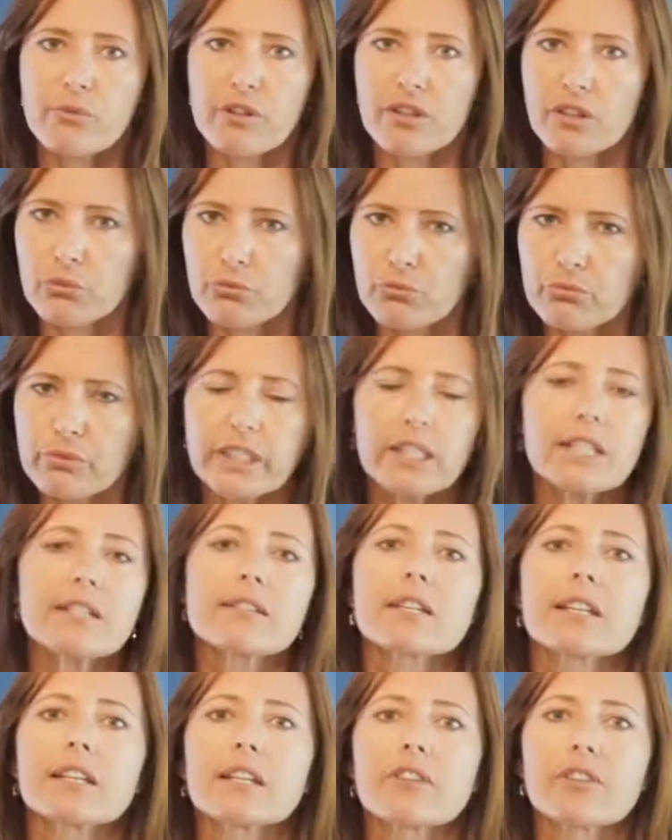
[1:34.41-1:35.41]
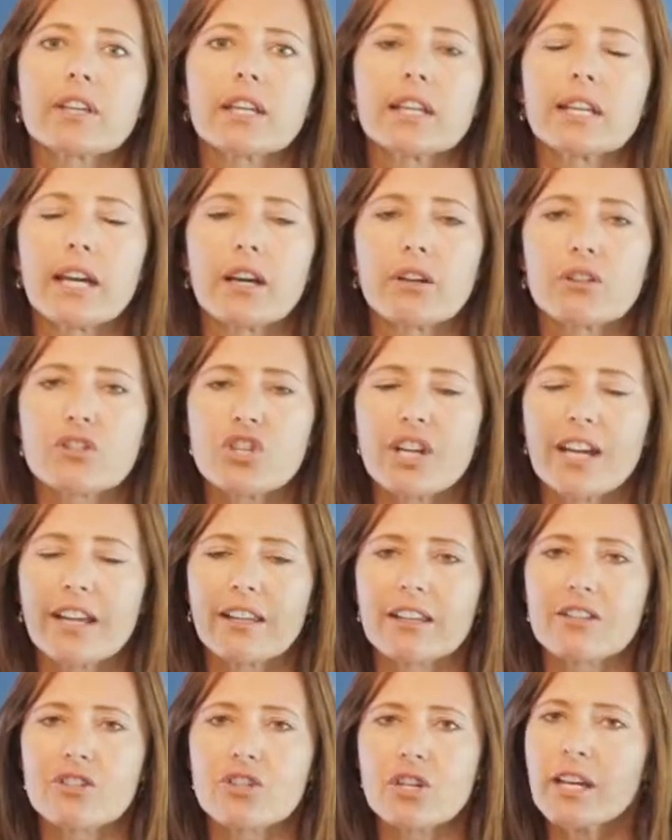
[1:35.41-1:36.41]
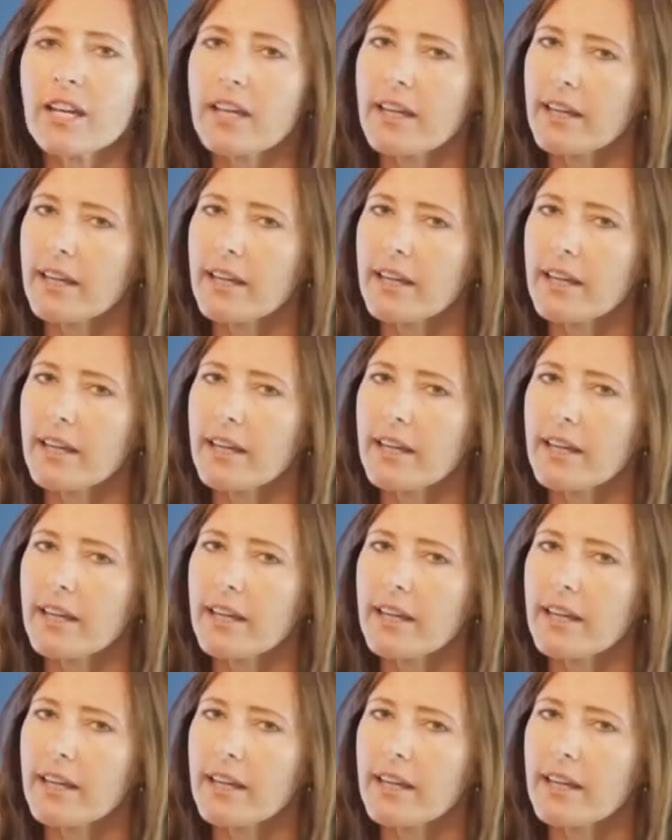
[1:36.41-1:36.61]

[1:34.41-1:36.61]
with a really significant health challenge,